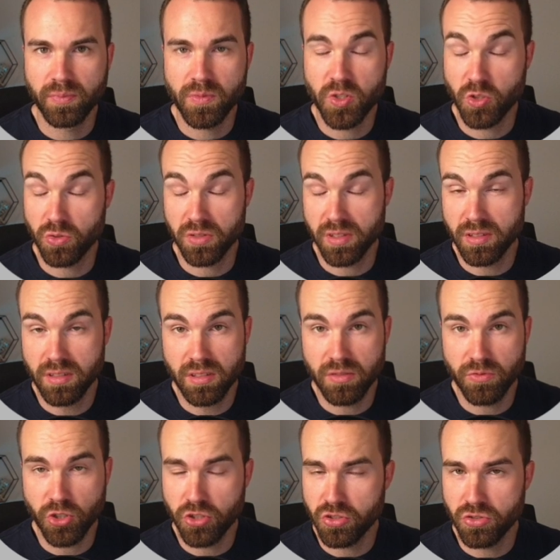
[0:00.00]
So since the
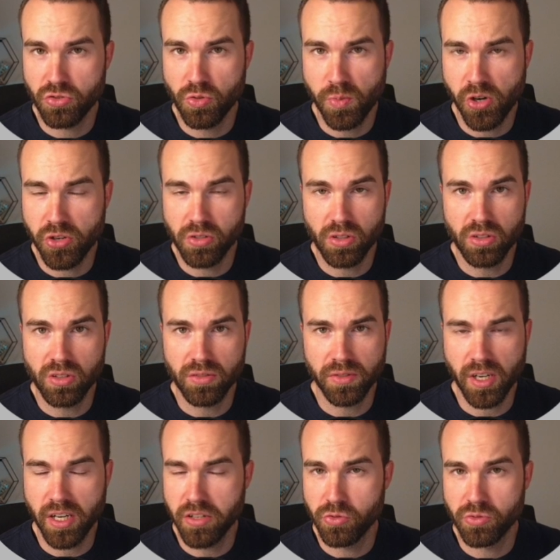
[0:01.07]
version 2.0 of
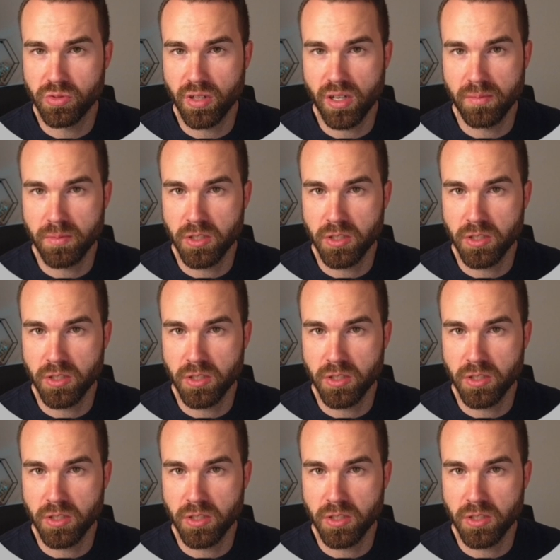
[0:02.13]
Ideogram,